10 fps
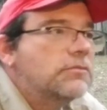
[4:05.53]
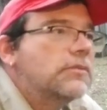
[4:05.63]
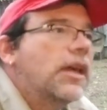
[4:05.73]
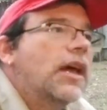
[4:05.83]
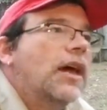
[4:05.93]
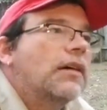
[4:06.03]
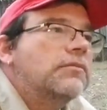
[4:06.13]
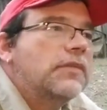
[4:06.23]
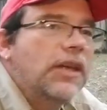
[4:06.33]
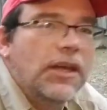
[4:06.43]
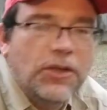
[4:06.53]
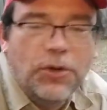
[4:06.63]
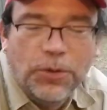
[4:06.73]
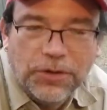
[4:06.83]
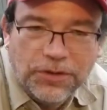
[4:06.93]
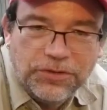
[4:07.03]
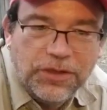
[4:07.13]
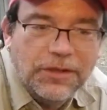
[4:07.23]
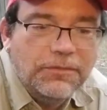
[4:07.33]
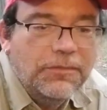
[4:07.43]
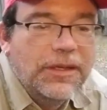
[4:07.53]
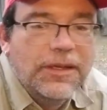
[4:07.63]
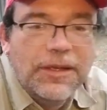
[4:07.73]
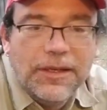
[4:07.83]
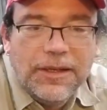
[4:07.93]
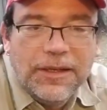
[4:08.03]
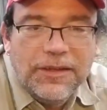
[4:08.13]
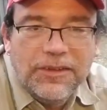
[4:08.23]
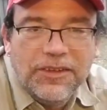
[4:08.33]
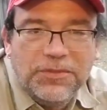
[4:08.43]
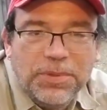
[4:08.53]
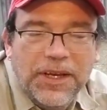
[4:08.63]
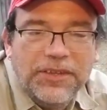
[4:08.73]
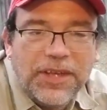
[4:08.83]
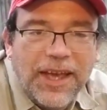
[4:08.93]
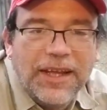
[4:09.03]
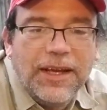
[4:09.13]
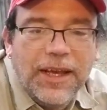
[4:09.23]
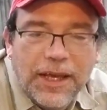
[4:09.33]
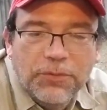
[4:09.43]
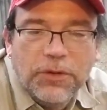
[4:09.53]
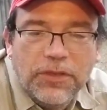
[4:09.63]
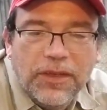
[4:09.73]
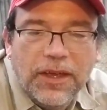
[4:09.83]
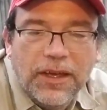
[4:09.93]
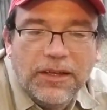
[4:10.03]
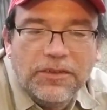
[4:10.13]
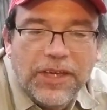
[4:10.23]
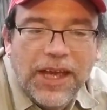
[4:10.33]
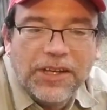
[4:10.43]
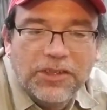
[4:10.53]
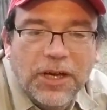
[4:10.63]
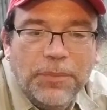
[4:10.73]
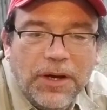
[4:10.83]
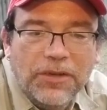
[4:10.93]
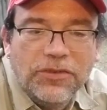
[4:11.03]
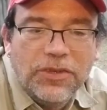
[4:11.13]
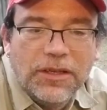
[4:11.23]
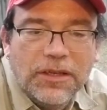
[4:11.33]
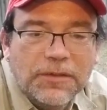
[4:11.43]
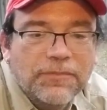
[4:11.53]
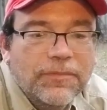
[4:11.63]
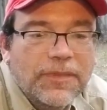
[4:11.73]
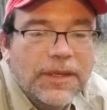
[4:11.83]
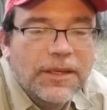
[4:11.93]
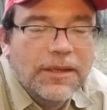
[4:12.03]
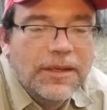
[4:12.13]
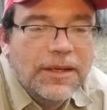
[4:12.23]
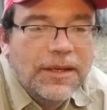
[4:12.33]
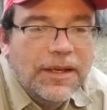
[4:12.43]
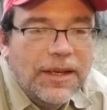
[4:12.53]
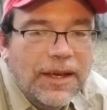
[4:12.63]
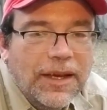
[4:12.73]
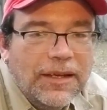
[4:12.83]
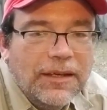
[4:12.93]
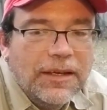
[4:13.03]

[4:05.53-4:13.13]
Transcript: yeah, in the corner, see it? This place had everything tacked up on the ceiling. And